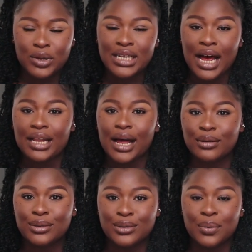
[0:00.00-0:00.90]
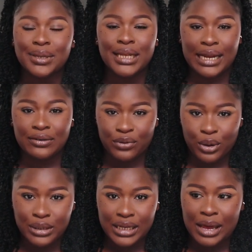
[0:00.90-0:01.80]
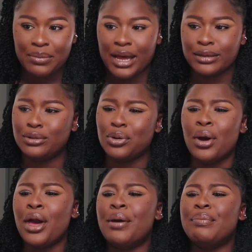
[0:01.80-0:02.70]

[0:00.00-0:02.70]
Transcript: which allows you to plan for your time and, you know,